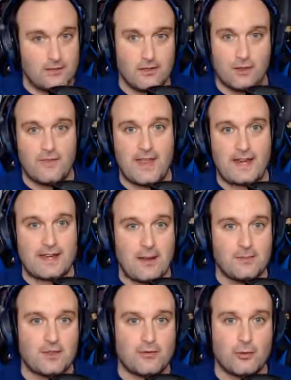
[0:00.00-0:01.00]
that
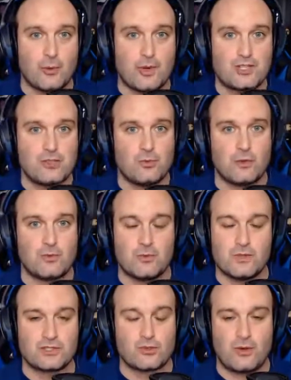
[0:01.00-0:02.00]
came to fruition.
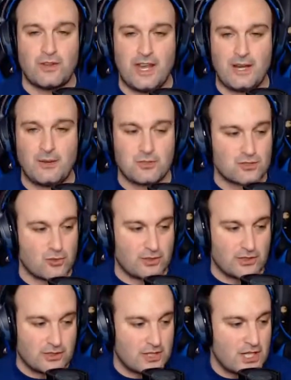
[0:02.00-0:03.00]
We saw that. We saw
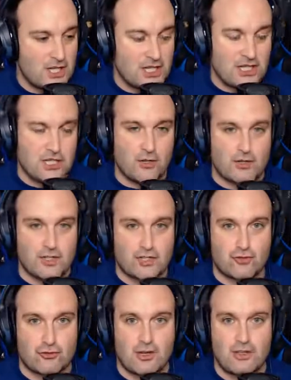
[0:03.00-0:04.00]
the
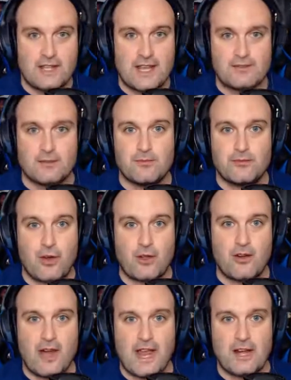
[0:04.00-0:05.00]
trunk that the
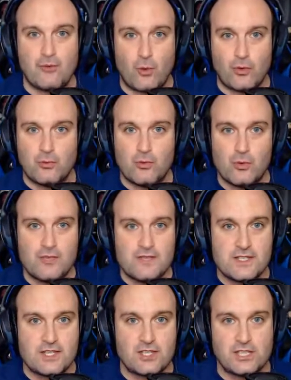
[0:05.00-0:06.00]
father had of all the
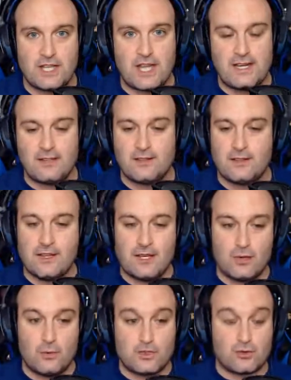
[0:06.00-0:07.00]
movies that she liked.
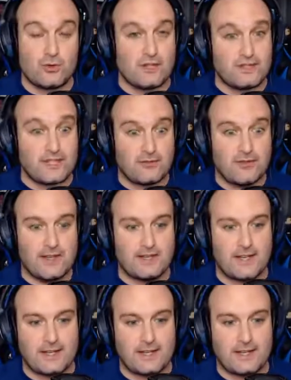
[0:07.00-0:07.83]
We saw the Dick Van Dyke